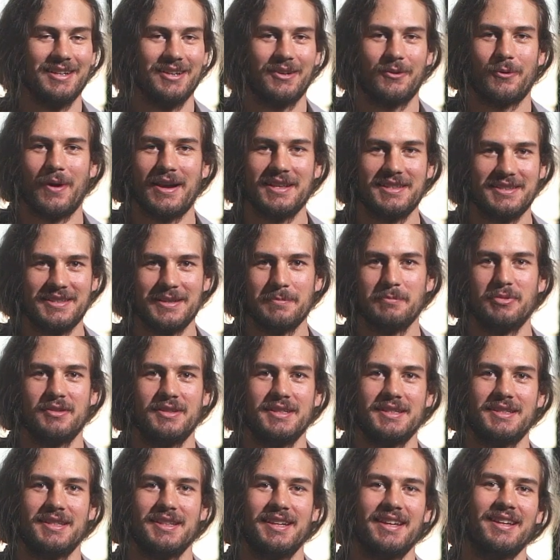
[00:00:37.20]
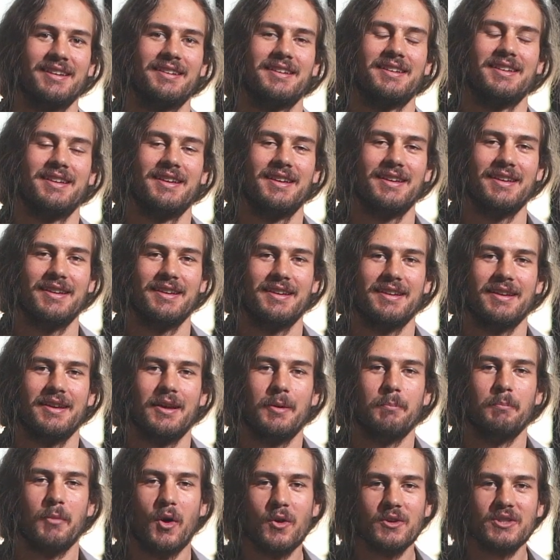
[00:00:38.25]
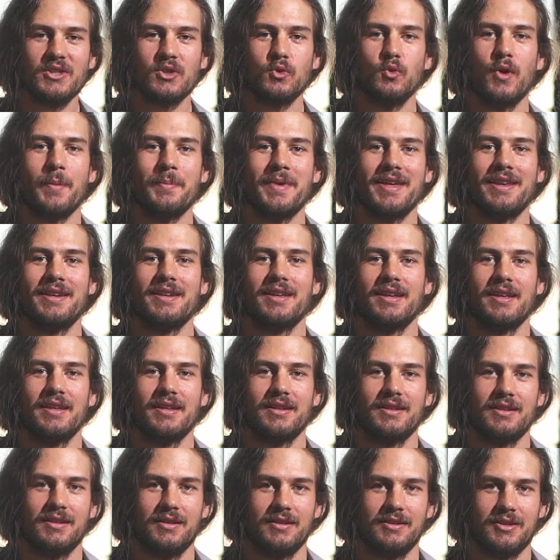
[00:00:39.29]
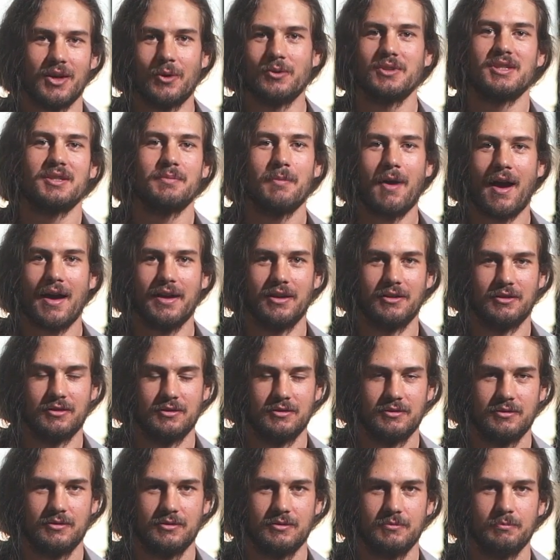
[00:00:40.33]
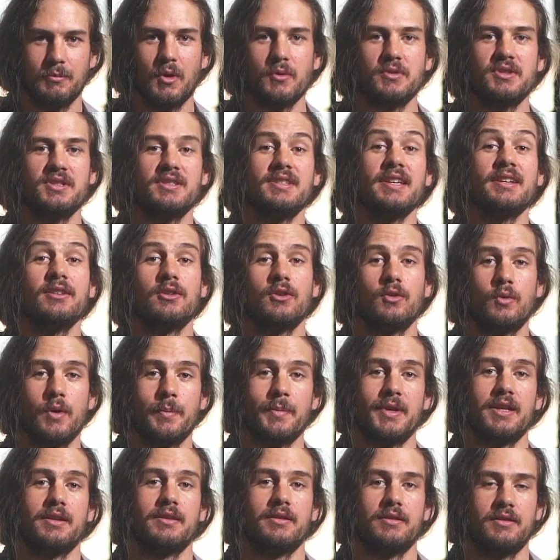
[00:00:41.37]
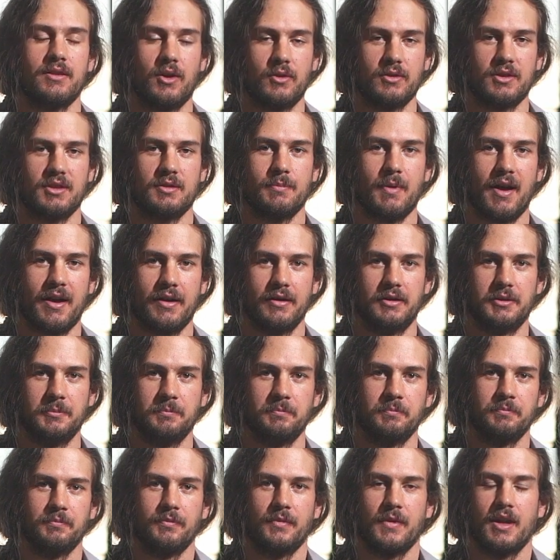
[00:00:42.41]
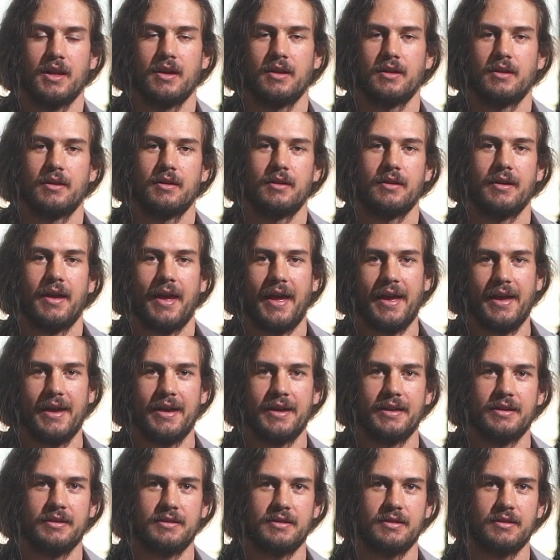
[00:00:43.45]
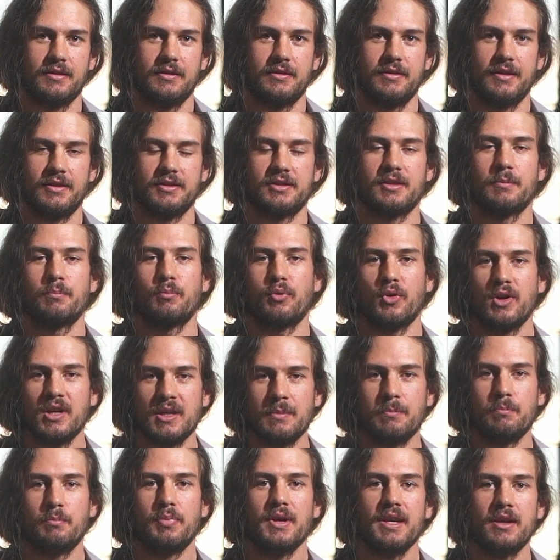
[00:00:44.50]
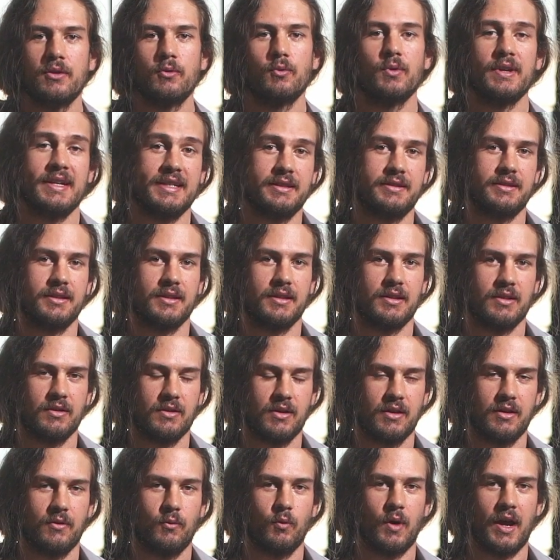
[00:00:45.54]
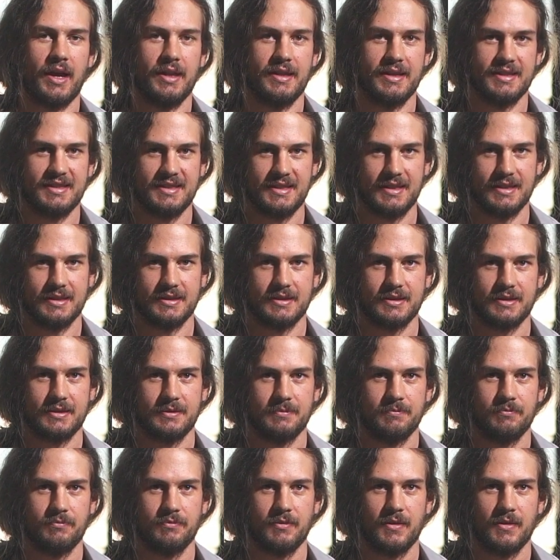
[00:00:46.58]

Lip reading: Quite simple, isn't it? Most women don't smile. Most single women don't smile. And there's a pretty big reason why this is.